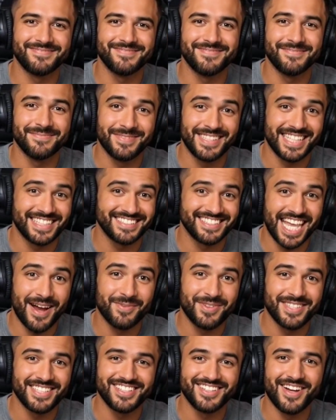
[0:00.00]
But that's not
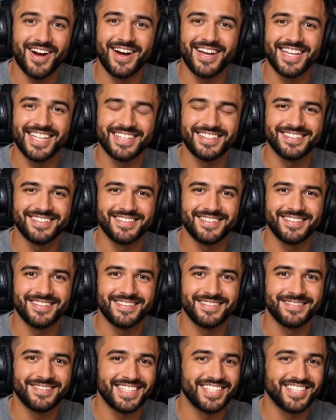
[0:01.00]
what this card is.
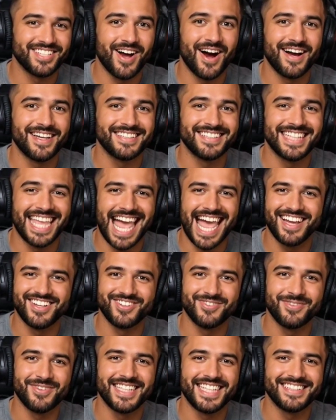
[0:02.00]
This card is
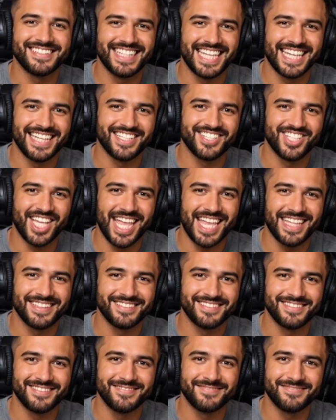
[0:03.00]
actually a second chance,